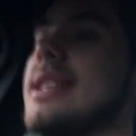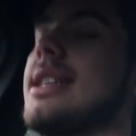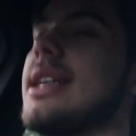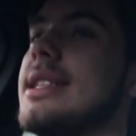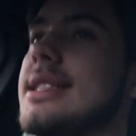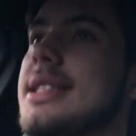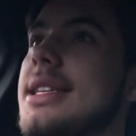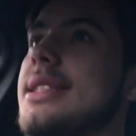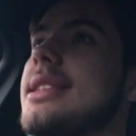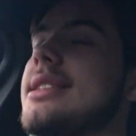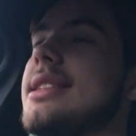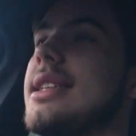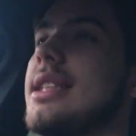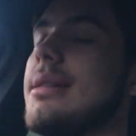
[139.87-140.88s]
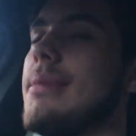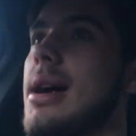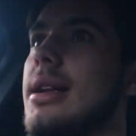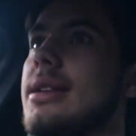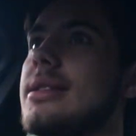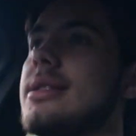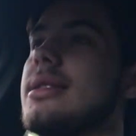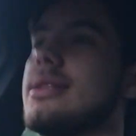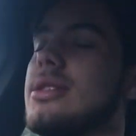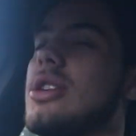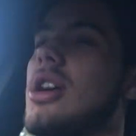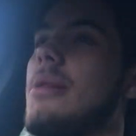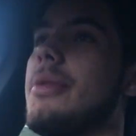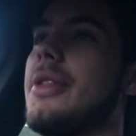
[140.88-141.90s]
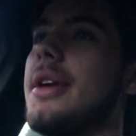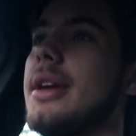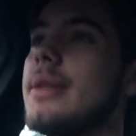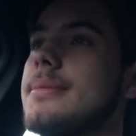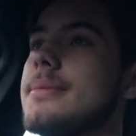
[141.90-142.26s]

consistency that matters type thing.